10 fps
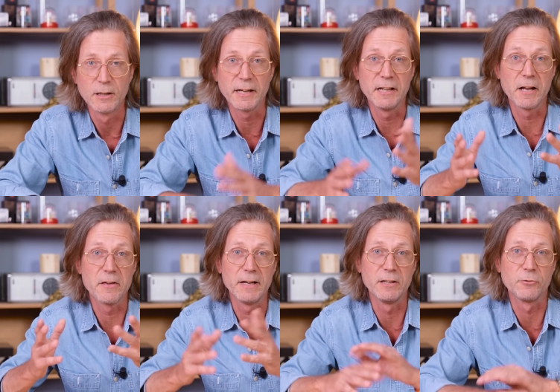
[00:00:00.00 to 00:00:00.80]
Okay,
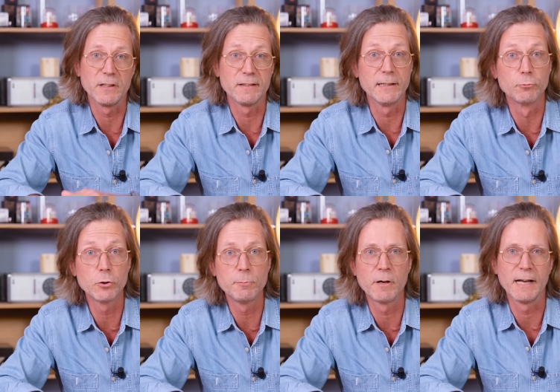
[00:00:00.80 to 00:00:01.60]
another interesting
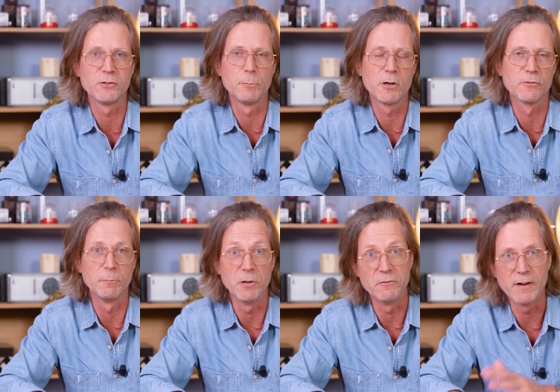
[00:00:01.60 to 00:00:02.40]
rumor has emerged
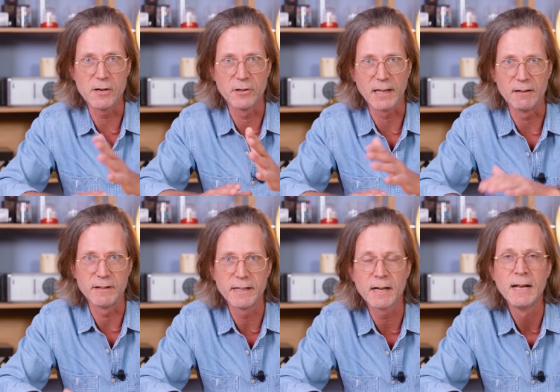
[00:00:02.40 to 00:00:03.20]
from the Val de
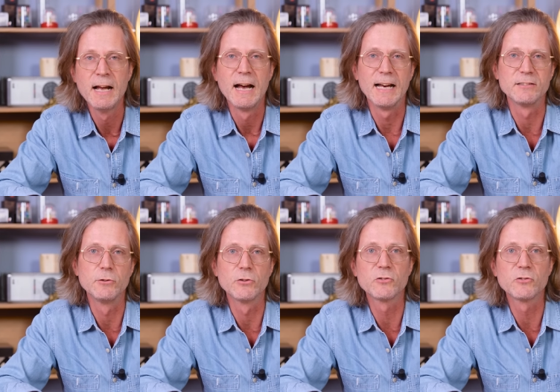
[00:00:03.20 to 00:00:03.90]
Travers as the